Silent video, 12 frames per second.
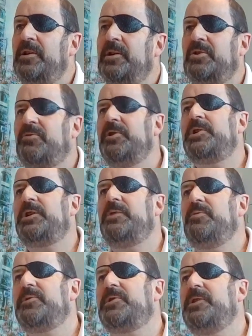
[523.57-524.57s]
Now,
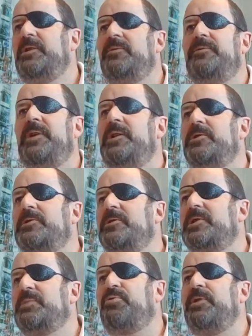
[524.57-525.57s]
traditionally, we've seen
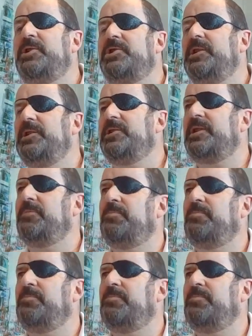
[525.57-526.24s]
1,000 spreadsheets